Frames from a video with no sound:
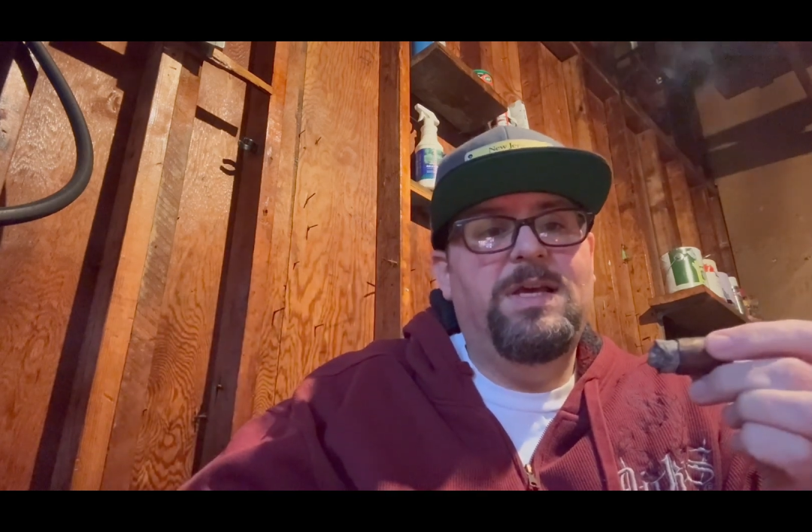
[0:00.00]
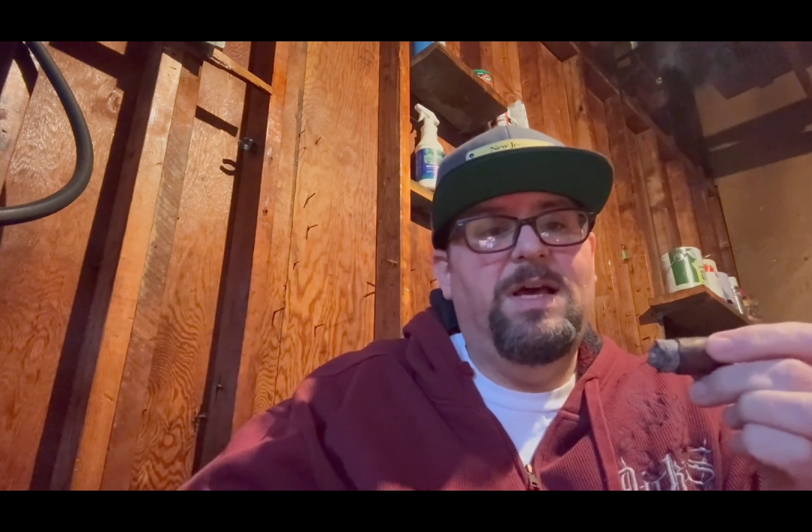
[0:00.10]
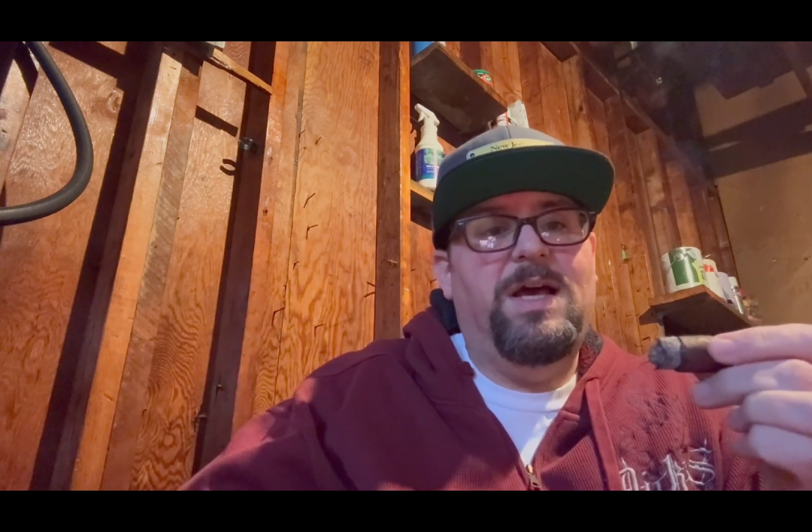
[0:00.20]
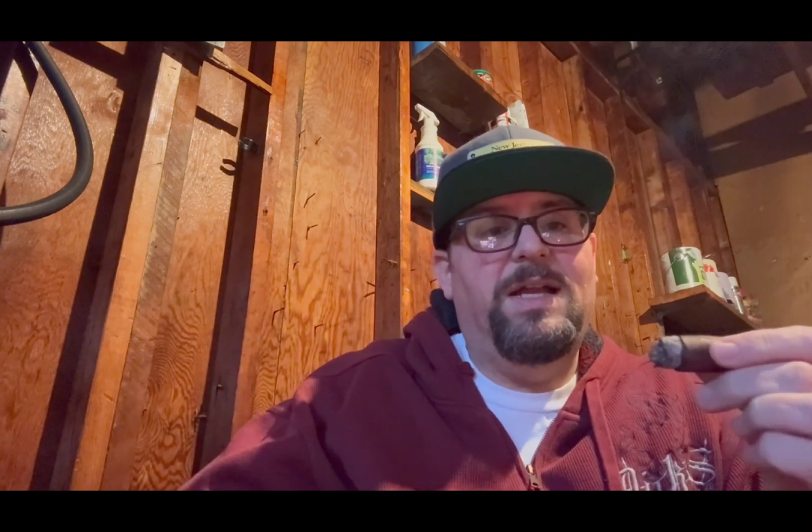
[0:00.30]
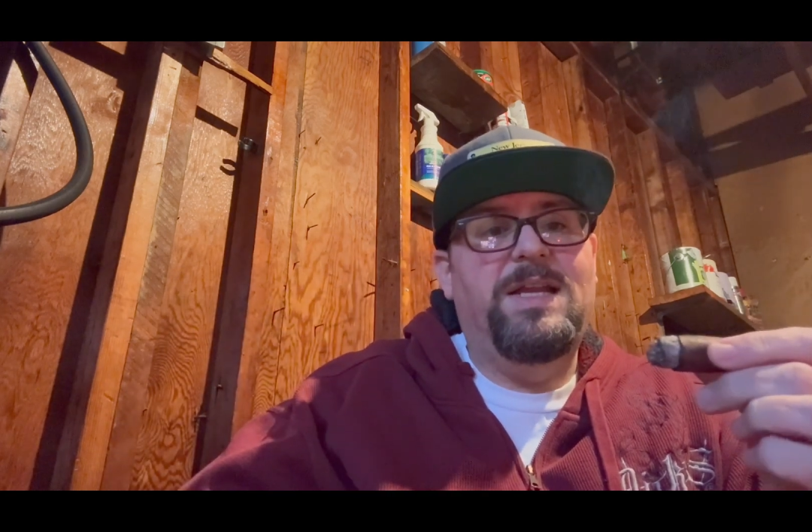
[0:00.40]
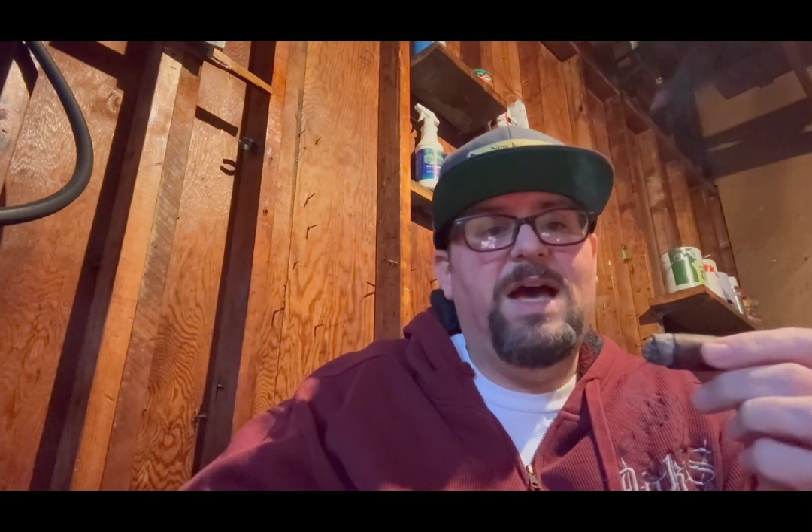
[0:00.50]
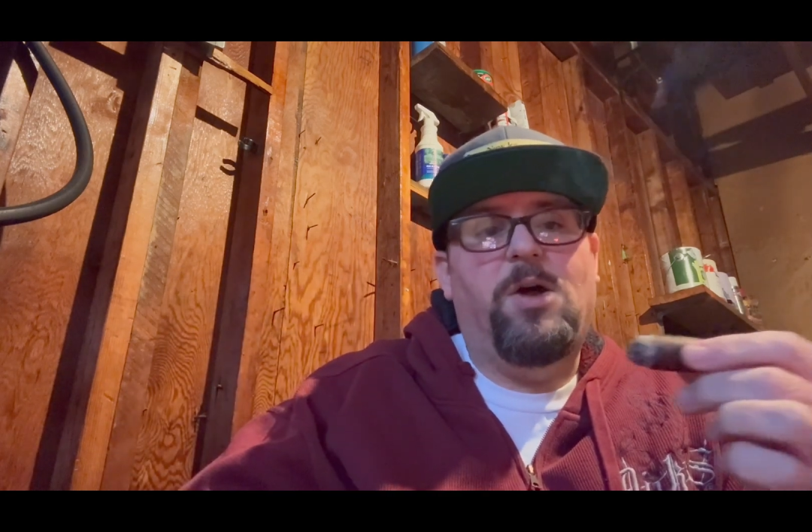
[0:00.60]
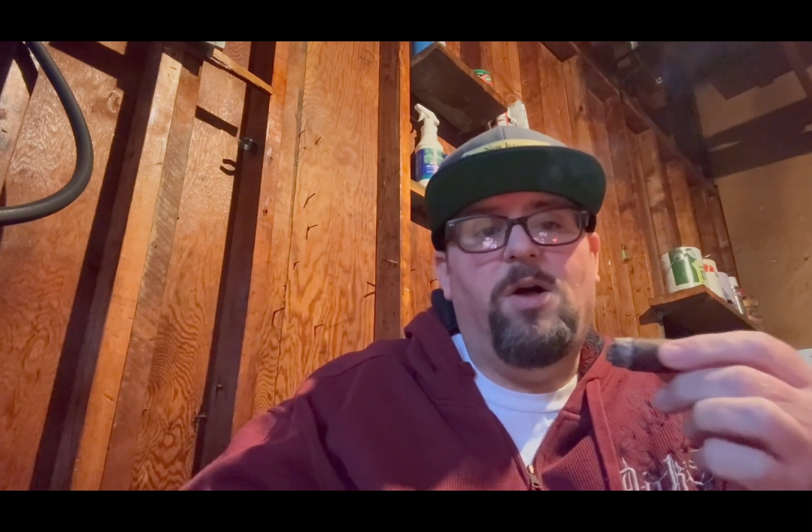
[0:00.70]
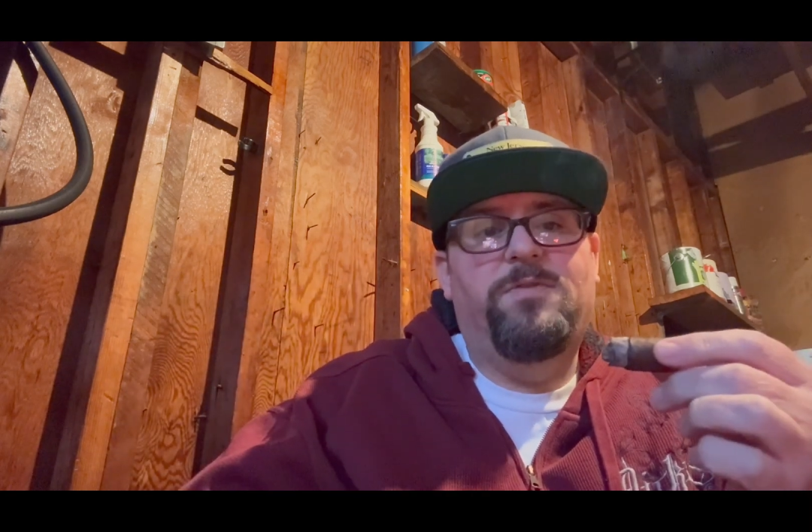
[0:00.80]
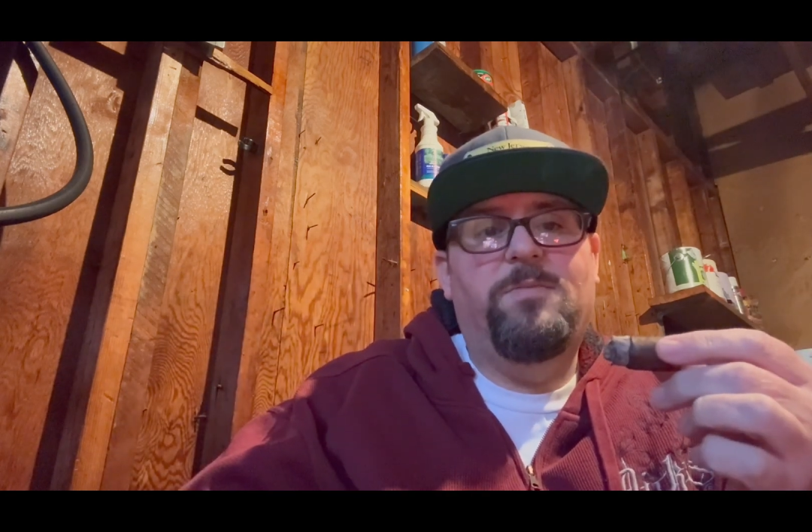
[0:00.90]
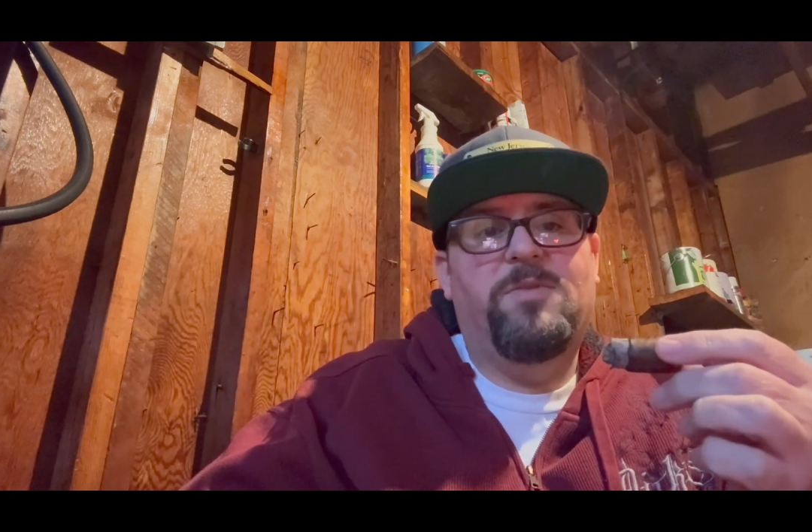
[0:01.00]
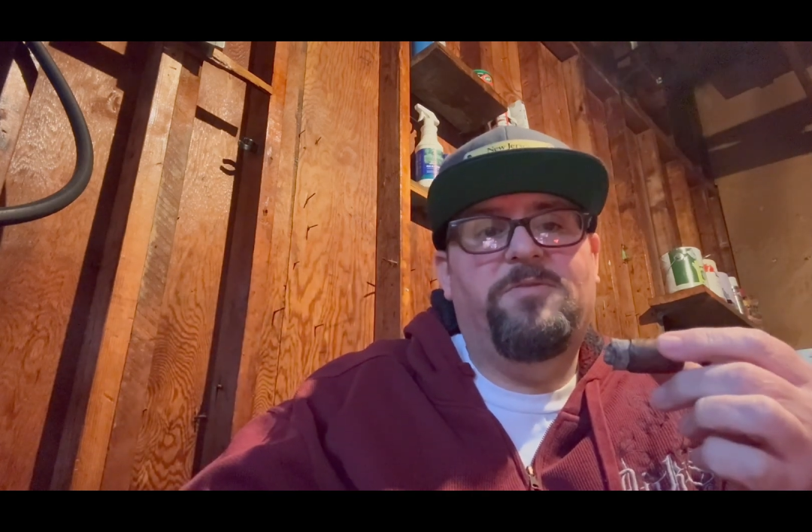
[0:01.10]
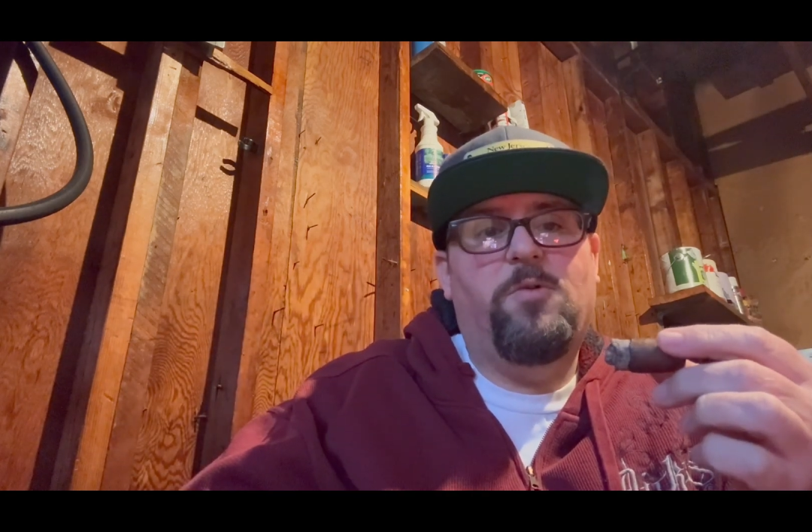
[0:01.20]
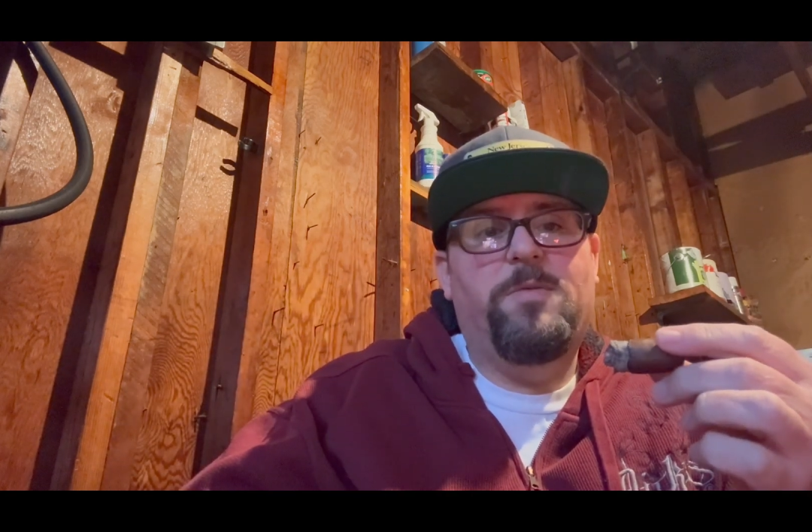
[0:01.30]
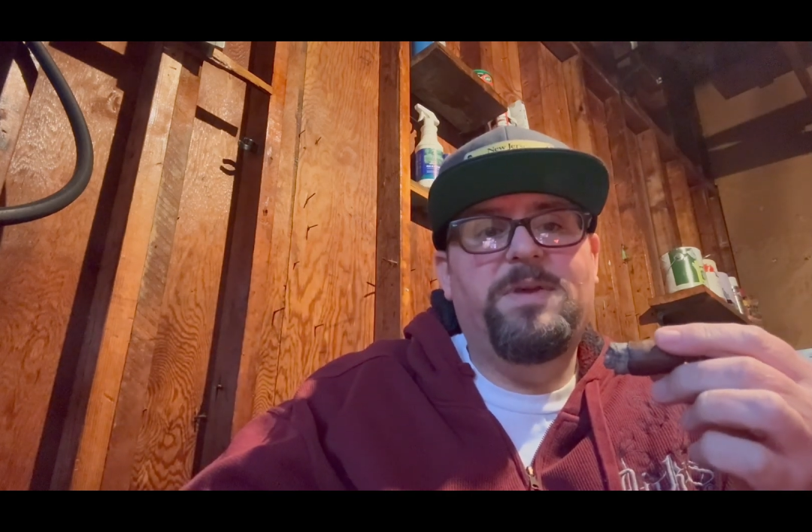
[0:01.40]
Not all of them are
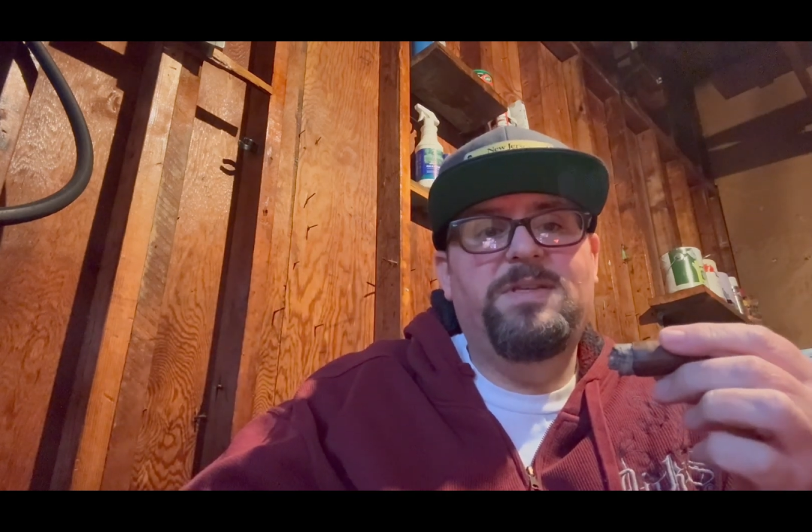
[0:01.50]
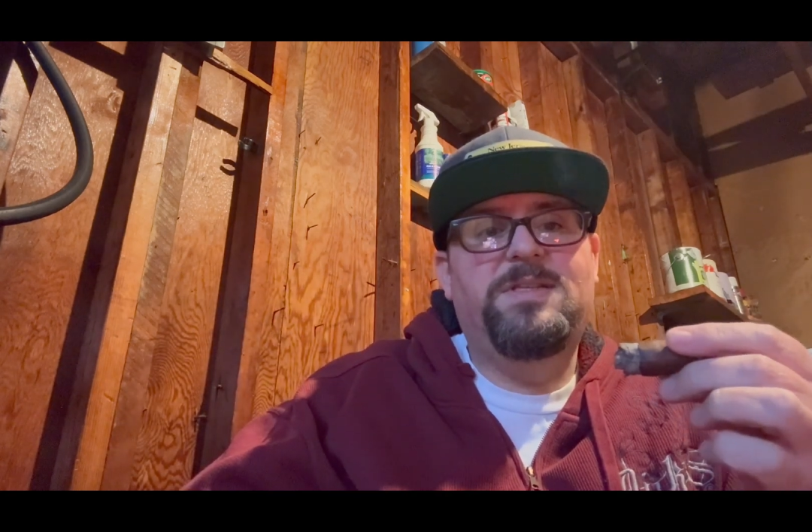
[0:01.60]
for me.